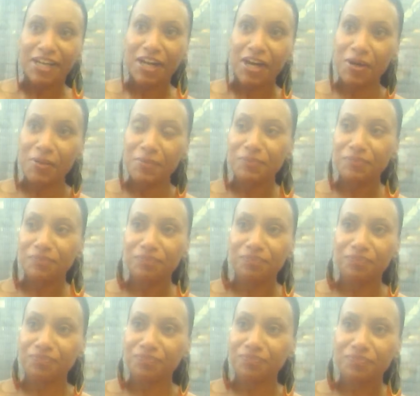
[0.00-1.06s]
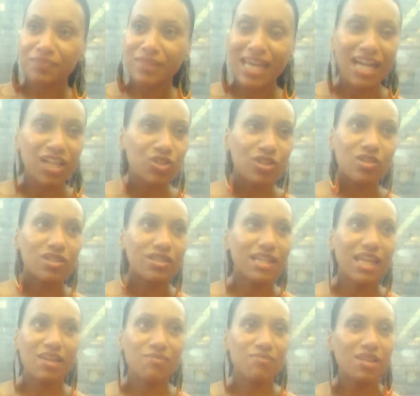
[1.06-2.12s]
um, they actually just
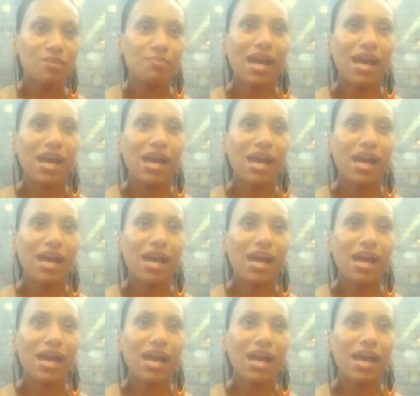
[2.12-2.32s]
gave me the